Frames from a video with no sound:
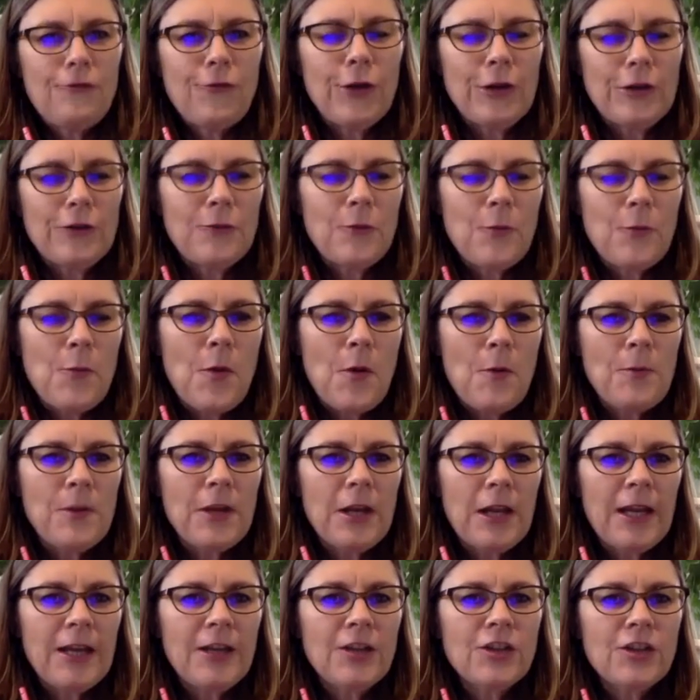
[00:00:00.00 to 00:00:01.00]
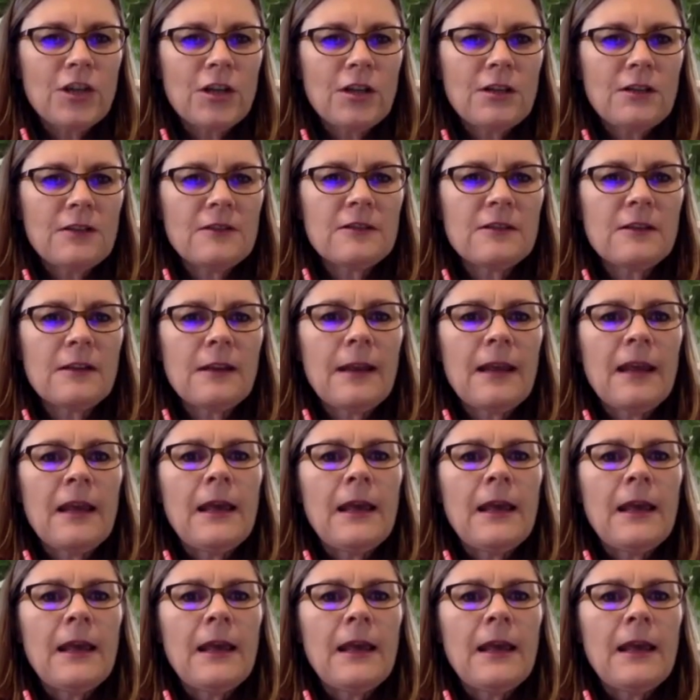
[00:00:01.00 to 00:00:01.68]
vulnerable populations.